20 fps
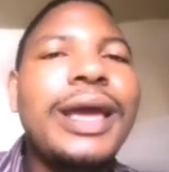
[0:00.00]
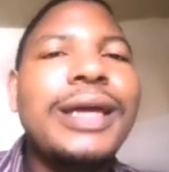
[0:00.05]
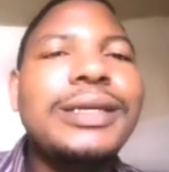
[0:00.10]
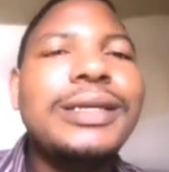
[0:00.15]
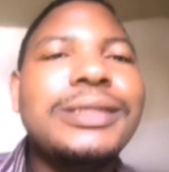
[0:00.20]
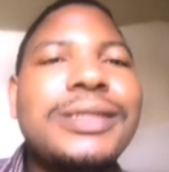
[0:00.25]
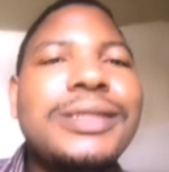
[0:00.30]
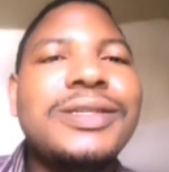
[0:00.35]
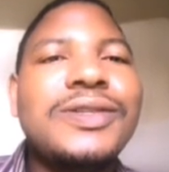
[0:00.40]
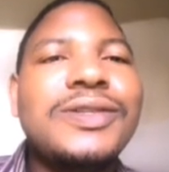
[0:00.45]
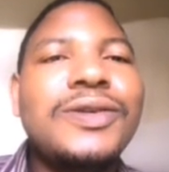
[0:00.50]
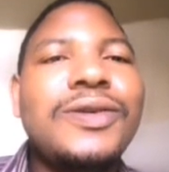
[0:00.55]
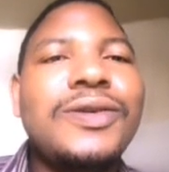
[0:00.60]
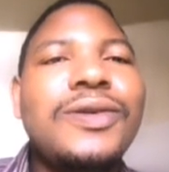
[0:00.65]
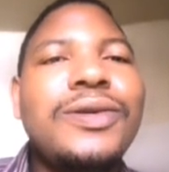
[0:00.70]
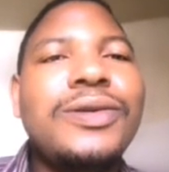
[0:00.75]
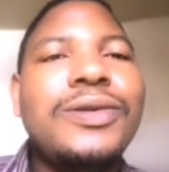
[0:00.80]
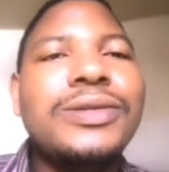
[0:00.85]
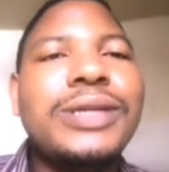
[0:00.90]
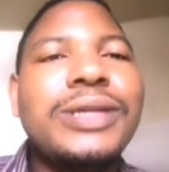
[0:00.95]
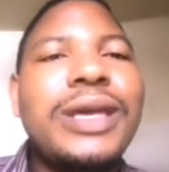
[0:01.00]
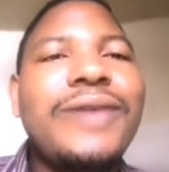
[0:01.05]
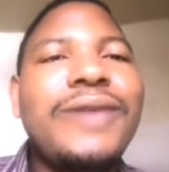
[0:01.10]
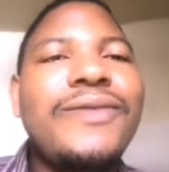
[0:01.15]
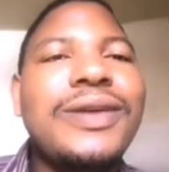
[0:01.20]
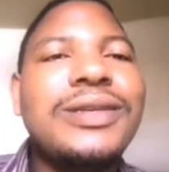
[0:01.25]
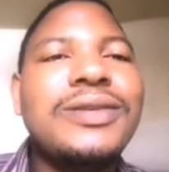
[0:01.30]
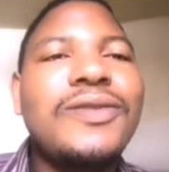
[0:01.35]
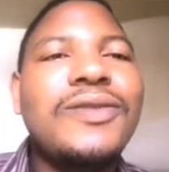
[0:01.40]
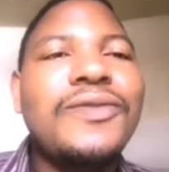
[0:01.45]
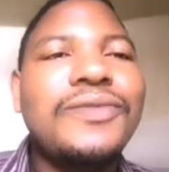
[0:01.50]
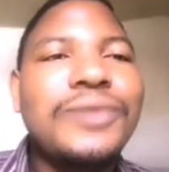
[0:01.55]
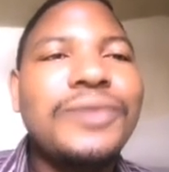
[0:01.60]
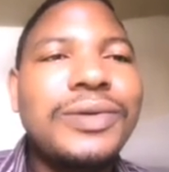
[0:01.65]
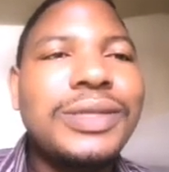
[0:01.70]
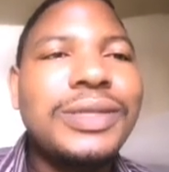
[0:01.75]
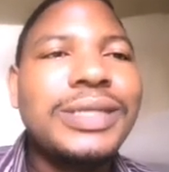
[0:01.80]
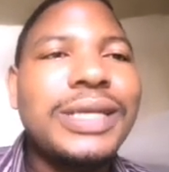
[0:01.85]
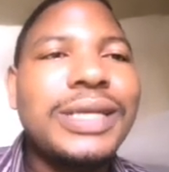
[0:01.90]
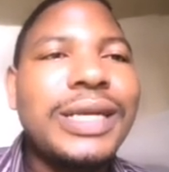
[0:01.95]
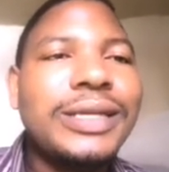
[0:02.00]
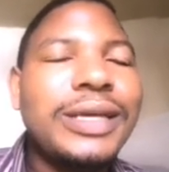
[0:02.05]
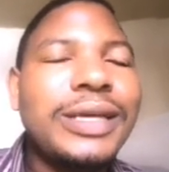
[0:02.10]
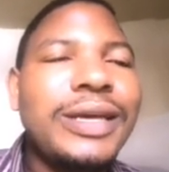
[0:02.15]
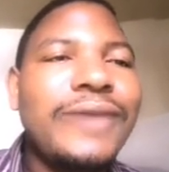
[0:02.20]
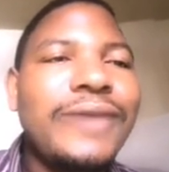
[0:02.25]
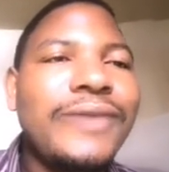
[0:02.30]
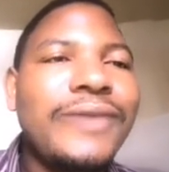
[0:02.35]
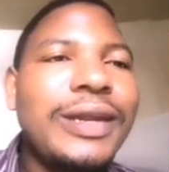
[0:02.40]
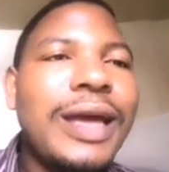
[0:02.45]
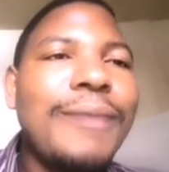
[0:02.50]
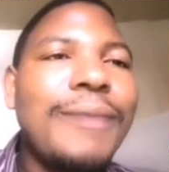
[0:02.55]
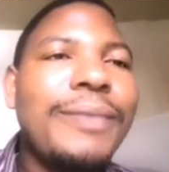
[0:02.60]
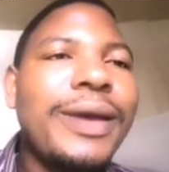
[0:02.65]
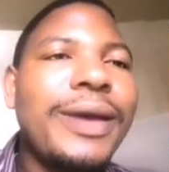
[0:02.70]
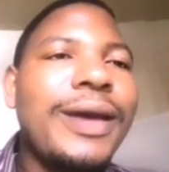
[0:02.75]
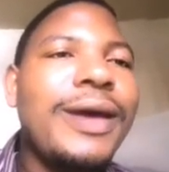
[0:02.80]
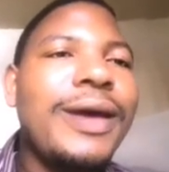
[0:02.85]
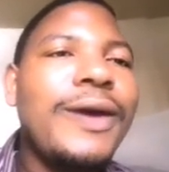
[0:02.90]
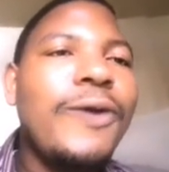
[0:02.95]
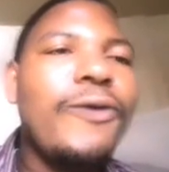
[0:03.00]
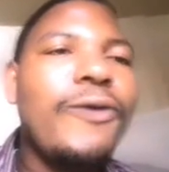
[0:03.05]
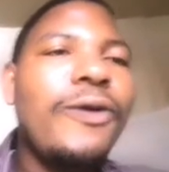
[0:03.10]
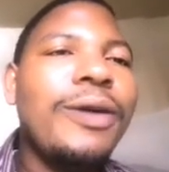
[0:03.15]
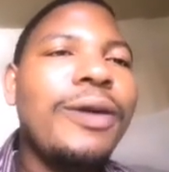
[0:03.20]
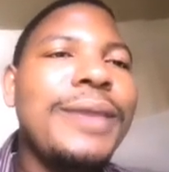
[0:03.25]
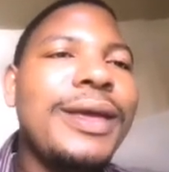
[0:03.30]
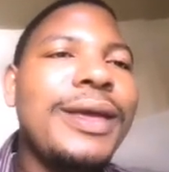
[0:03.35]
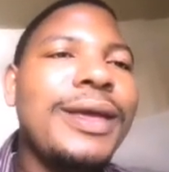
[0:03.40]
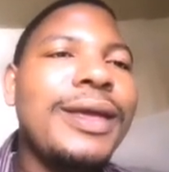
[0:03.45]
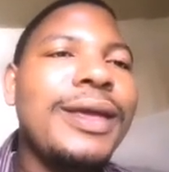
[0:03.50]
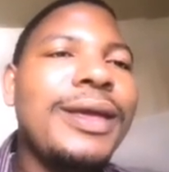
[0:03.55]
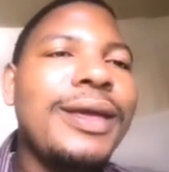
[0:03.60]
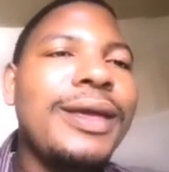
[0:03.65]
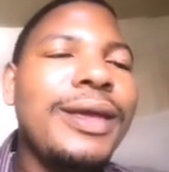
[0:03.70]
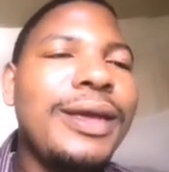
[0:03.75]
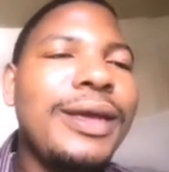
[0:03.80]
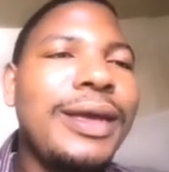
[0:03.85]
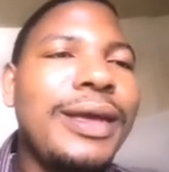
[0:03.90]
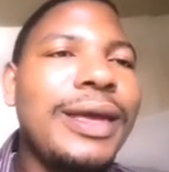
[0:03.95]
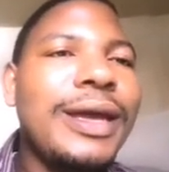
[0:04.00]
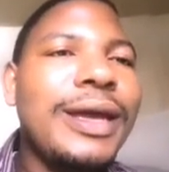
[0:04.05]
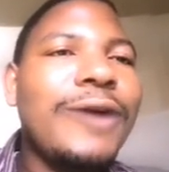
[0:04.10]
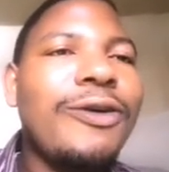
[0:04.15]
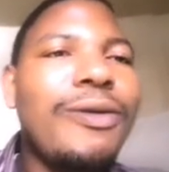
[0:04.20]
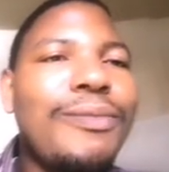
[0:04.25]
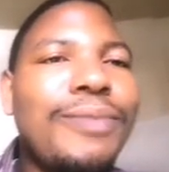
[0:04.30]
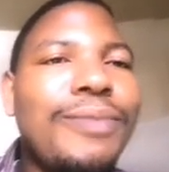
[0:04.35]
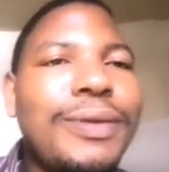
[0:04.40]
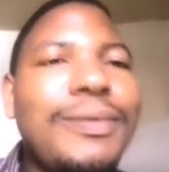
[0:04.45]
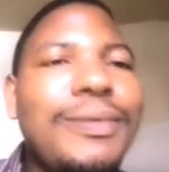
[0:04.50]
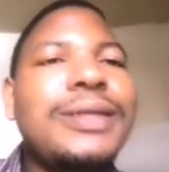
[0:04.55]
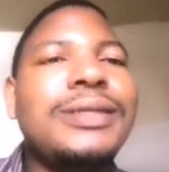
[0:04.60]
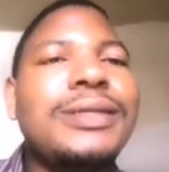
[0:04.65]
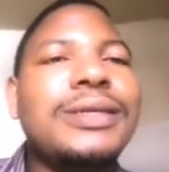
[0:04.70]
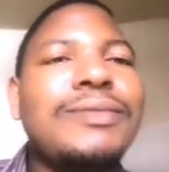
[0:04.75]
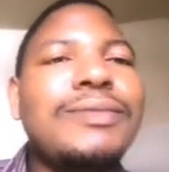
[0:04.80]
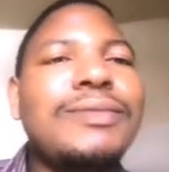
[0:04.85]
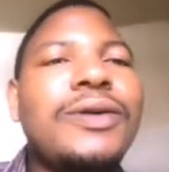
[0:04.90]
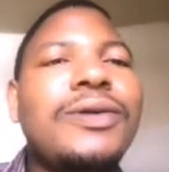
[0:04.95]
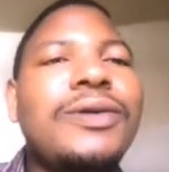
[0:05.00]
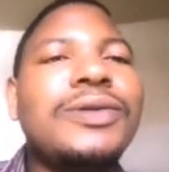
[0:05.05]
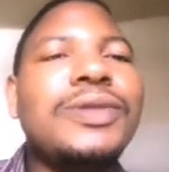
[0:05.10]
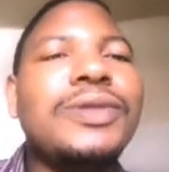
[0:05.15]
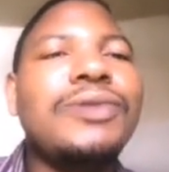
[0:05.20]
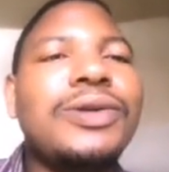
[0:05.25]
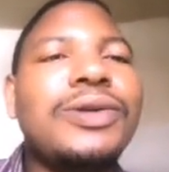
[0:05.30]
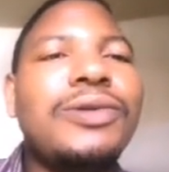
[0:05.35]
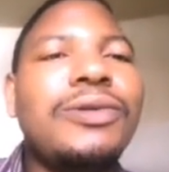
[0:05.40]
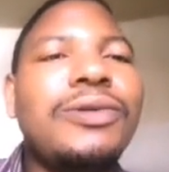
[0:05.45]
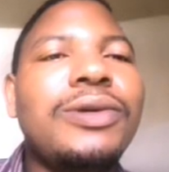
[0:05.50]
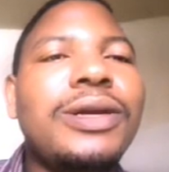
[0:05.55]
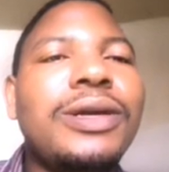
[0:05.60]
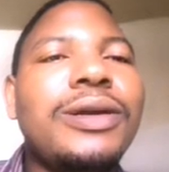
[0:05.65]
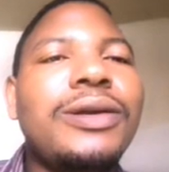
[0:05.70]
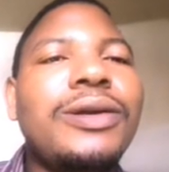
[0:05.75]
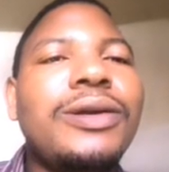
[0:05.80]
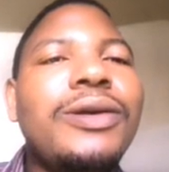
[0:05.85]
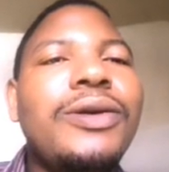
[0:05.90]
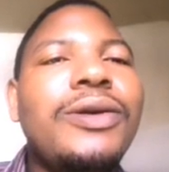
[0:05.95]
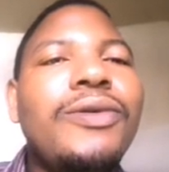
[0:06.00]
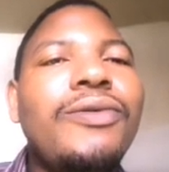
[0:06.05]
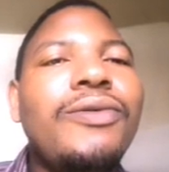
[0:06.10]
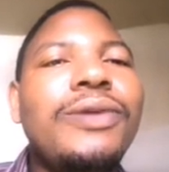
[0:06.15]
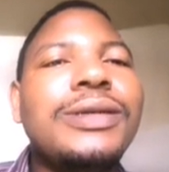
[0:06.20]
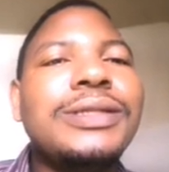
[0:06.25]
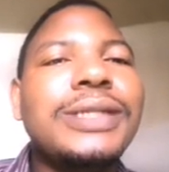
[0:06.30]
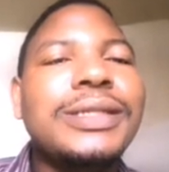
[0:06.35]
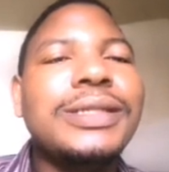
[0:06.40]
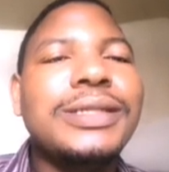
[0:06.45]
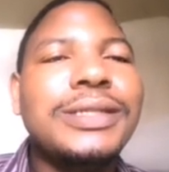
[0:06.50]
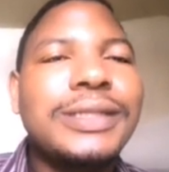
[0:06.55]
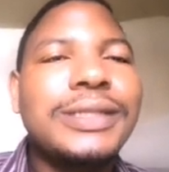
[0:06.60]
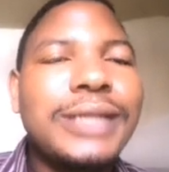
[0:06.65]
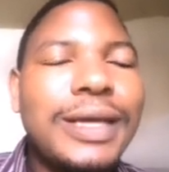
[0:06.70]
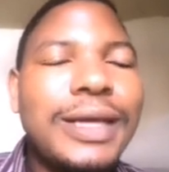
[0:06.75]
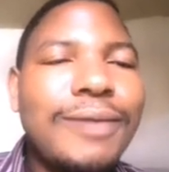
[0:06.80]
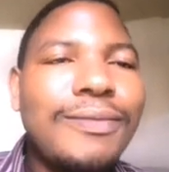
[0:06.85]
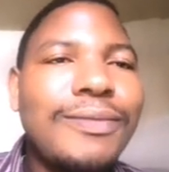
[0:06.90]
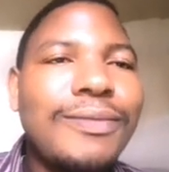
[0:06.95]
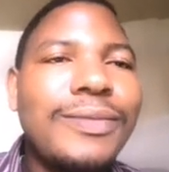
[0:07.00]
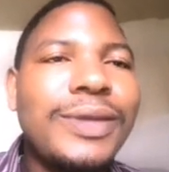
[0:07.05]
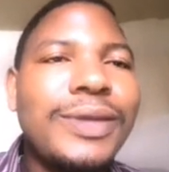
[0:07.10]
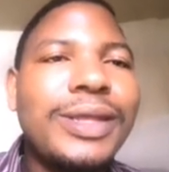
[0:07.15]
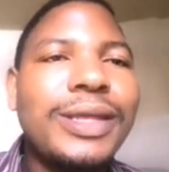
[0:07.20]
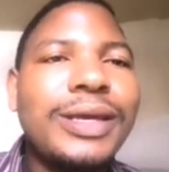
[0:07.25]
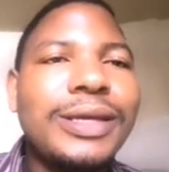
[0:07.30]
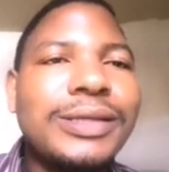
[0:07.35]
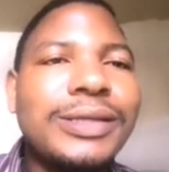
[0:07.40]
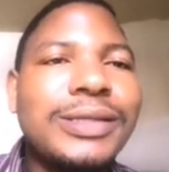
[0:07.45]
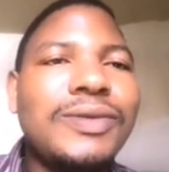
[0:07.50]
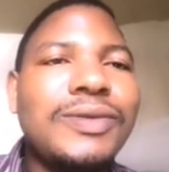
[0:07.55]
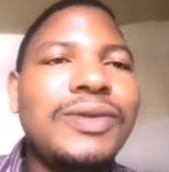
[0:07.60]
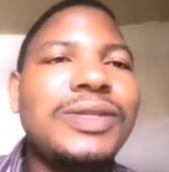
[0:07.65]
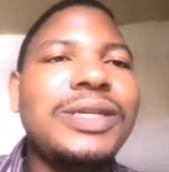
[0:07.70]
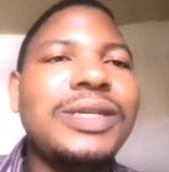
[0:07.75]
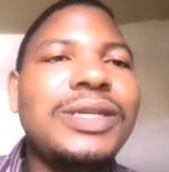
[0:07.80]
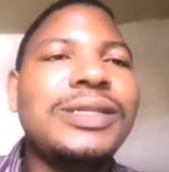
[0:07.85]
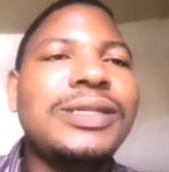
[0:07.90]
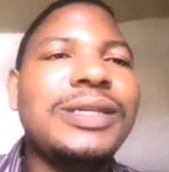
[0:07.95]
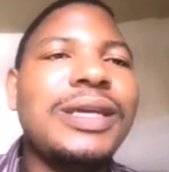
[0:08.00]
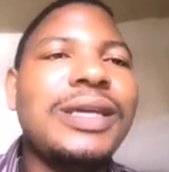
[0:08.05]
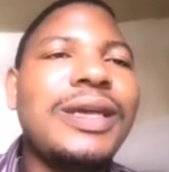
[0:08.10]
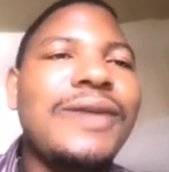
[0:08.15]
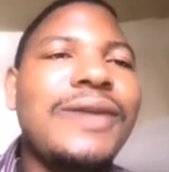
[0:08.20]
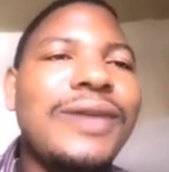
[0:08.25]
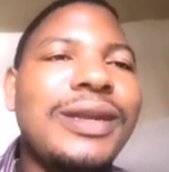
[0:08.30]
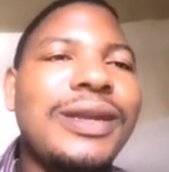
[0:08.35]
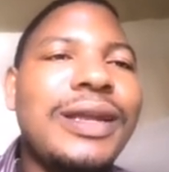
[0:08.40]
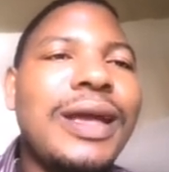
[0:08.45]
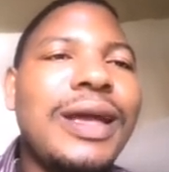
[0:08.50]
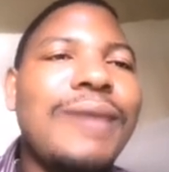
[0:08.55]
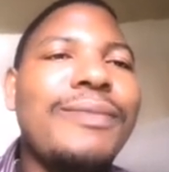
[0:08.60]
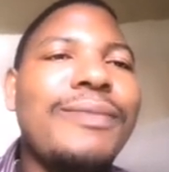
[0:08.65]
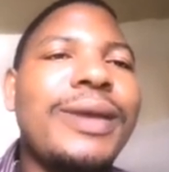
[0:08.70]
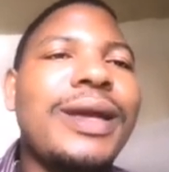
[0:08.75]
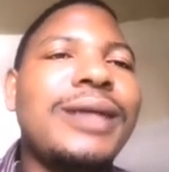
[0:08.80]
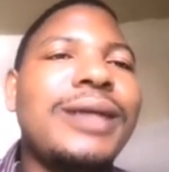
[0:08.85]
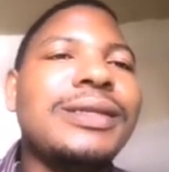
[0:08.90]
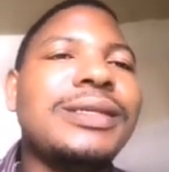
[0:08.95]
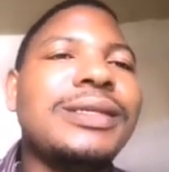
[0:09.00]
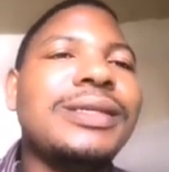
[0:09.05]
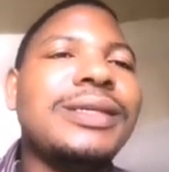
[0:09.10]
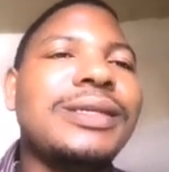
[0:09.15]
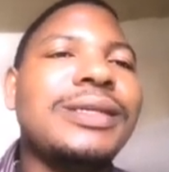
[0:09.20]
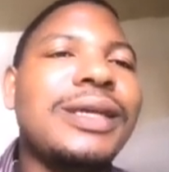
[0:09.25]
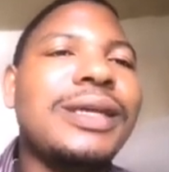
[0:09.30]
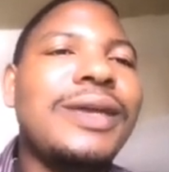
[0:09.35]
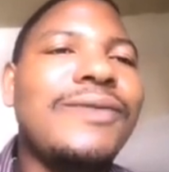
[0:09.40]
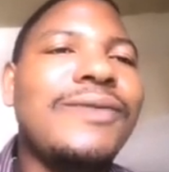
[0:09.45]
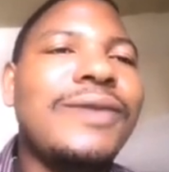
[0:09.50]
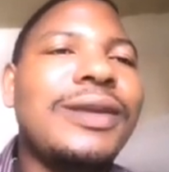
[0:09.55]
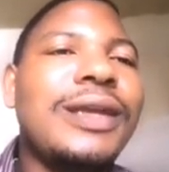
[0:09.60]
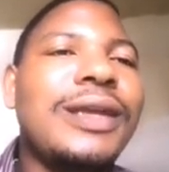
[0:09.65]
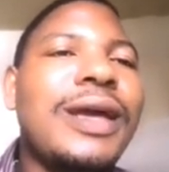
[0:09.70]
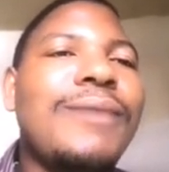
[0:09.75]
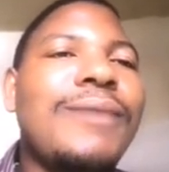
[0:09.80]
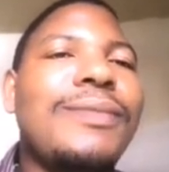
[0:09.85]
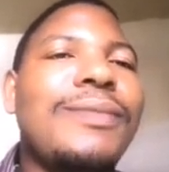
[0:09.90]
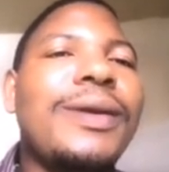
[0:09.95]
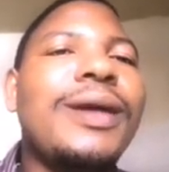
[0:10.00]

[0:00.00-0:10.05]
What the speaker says: So the event of not selecting even number will be E complement, because you are talking with the same things, which is even number, and this is even number.